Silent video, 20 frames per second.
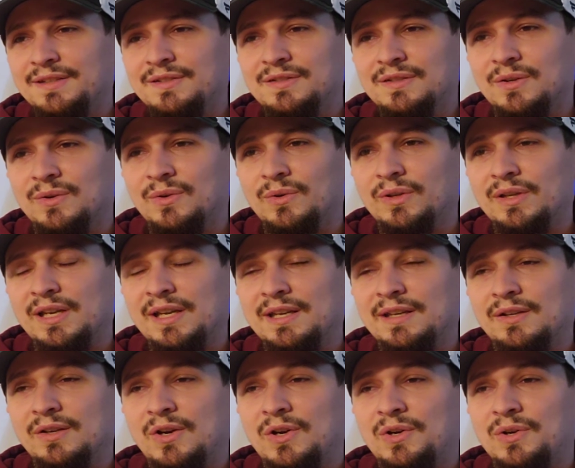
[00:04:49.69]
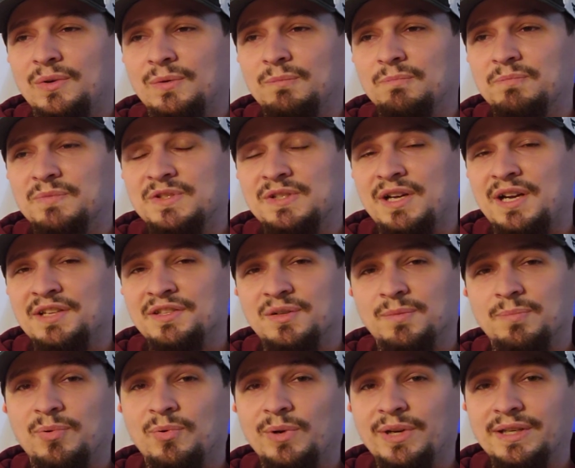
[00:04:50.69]
so it all signs are
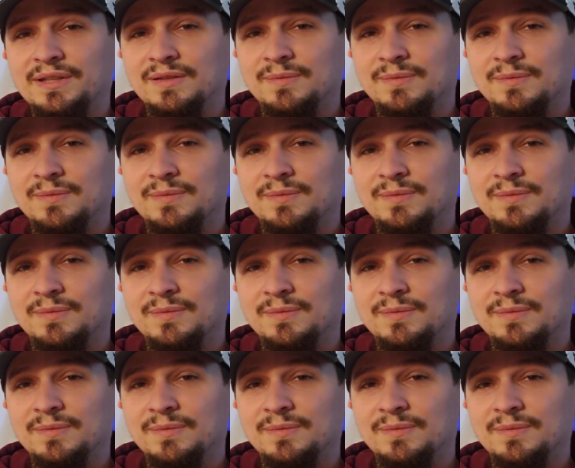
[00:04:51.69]
pointing